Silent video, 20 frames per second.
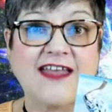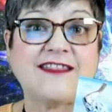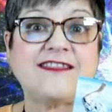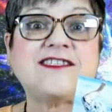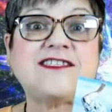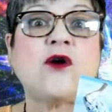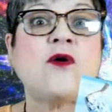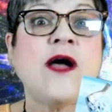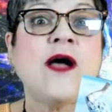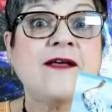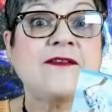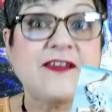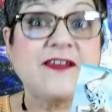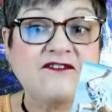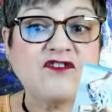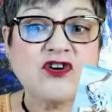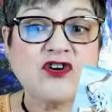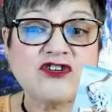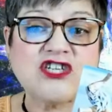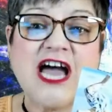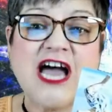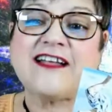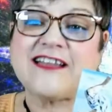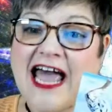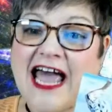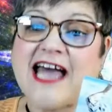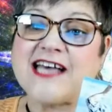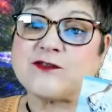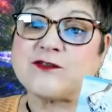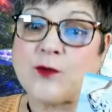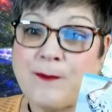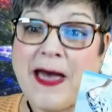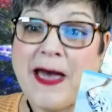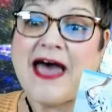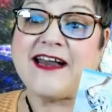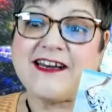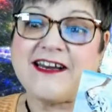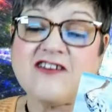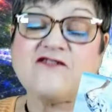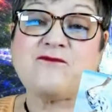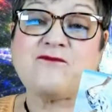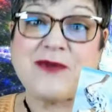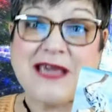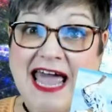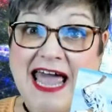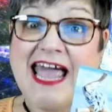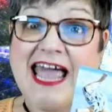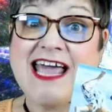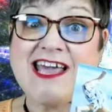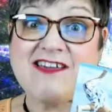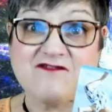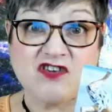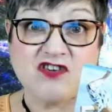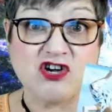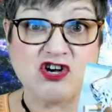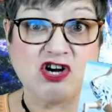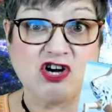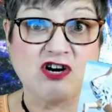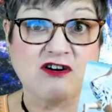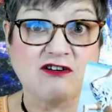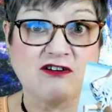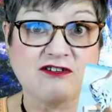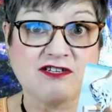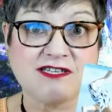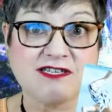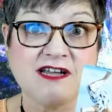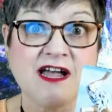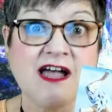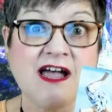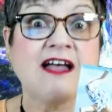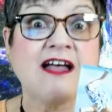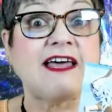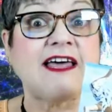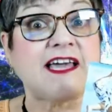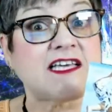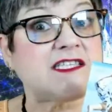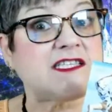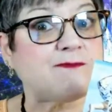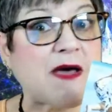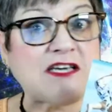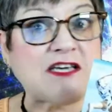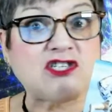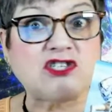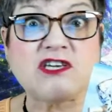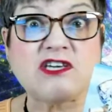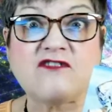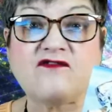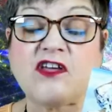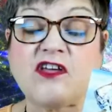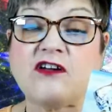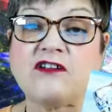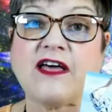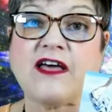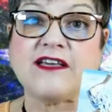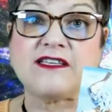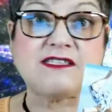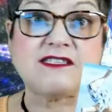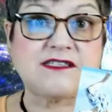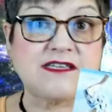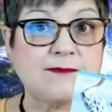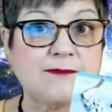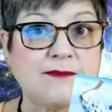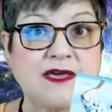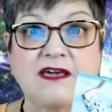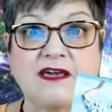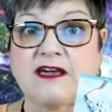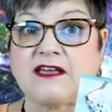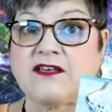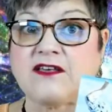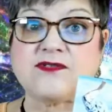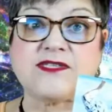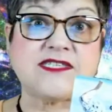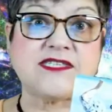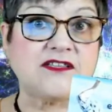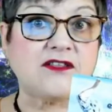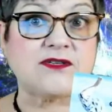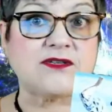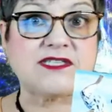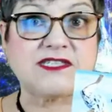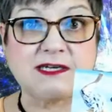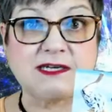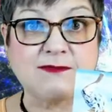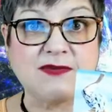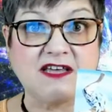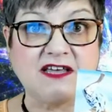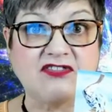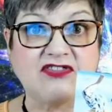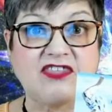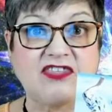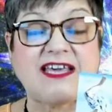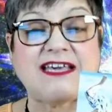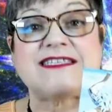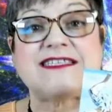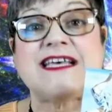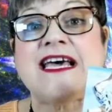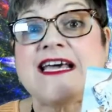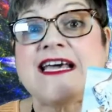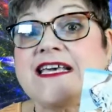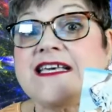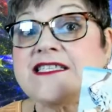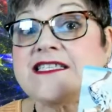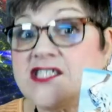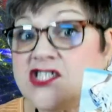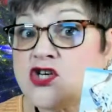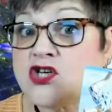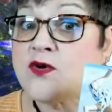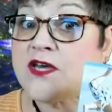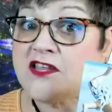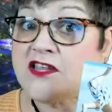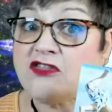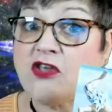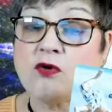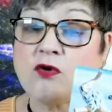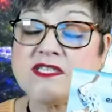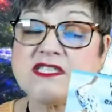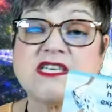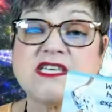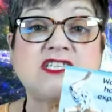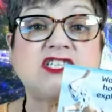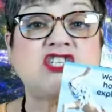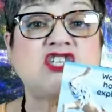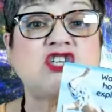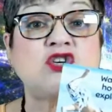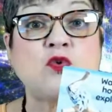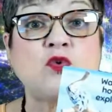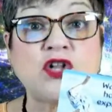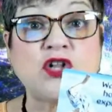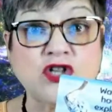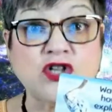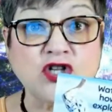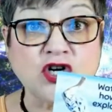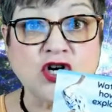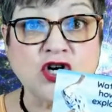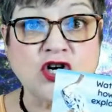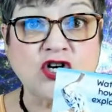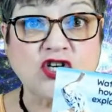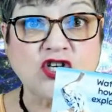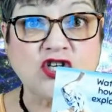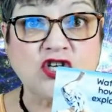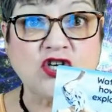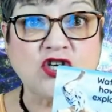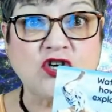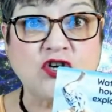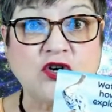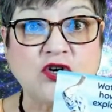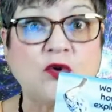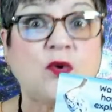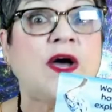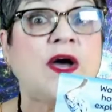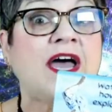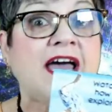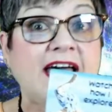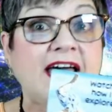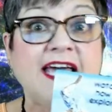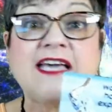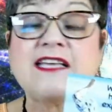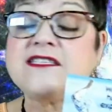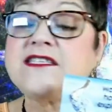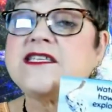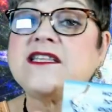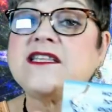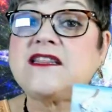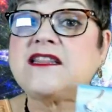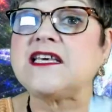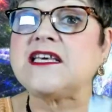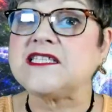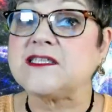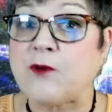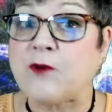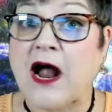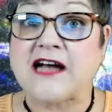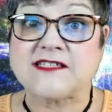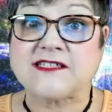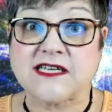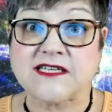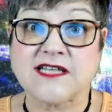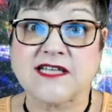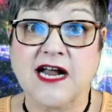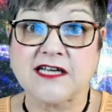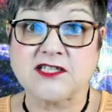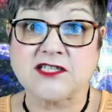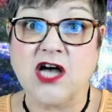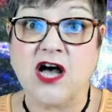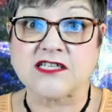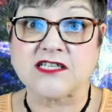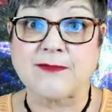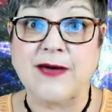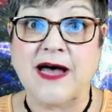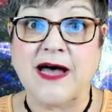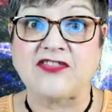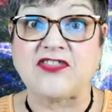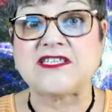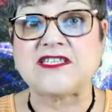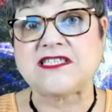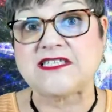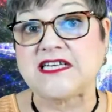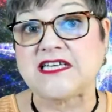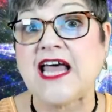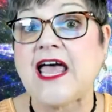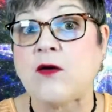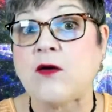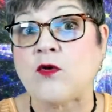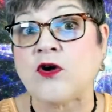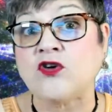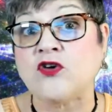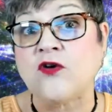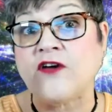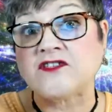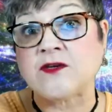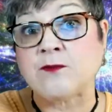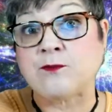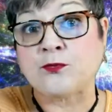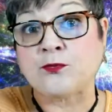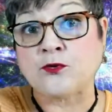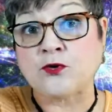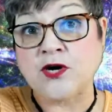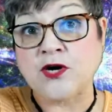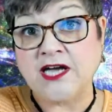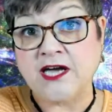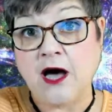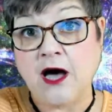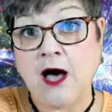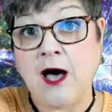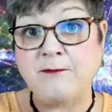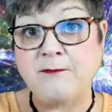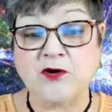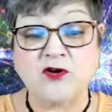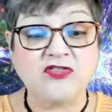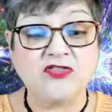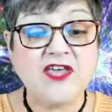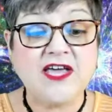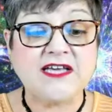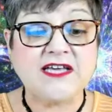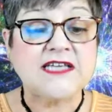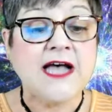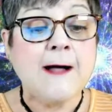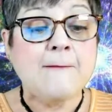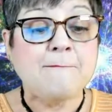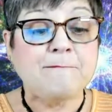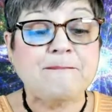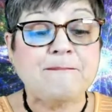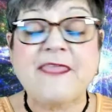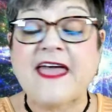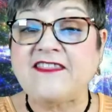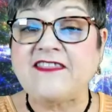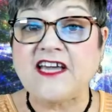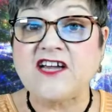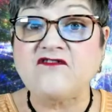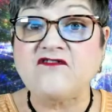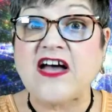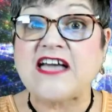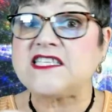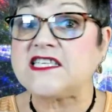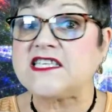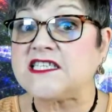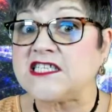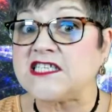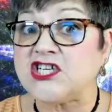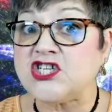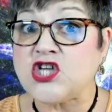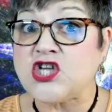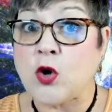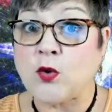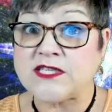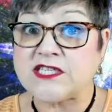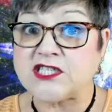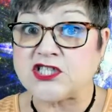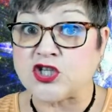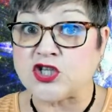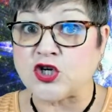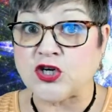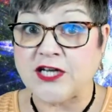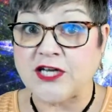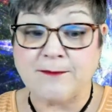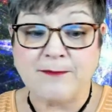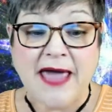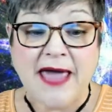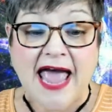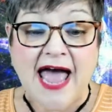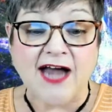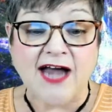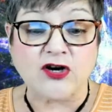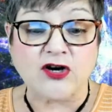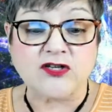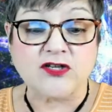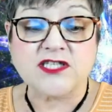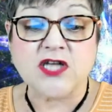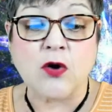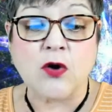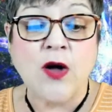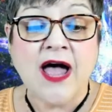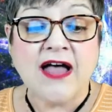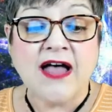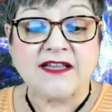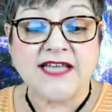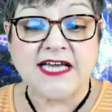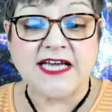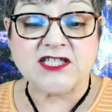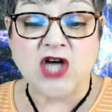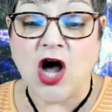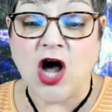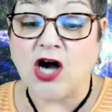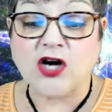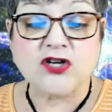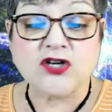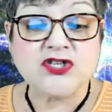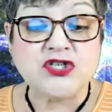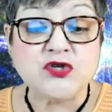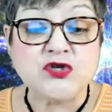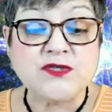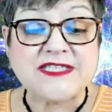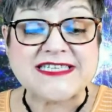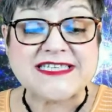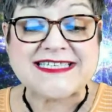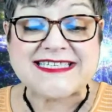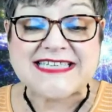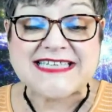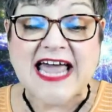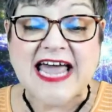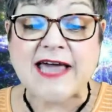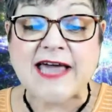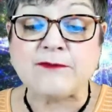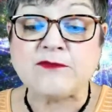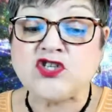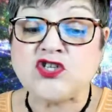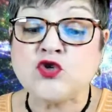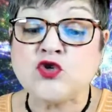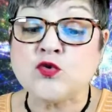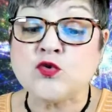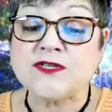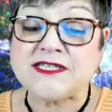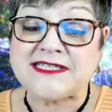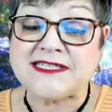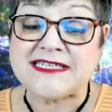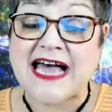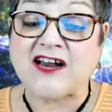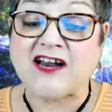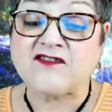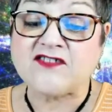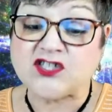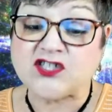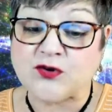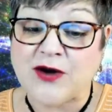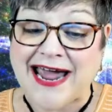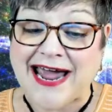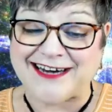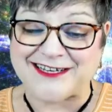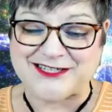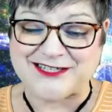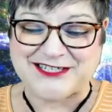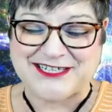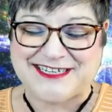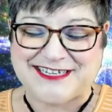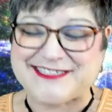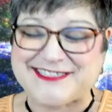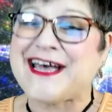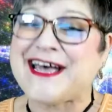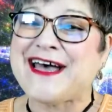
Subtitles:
So if your child has repetitive behaviors, like especially if they're like stimming and you see those stimming things, he's doing those things to alert you into this process that I talked about this today, where you have to bring up your things. And the advice is to notice learning patterns. So late talkers use the same tool set of strategies.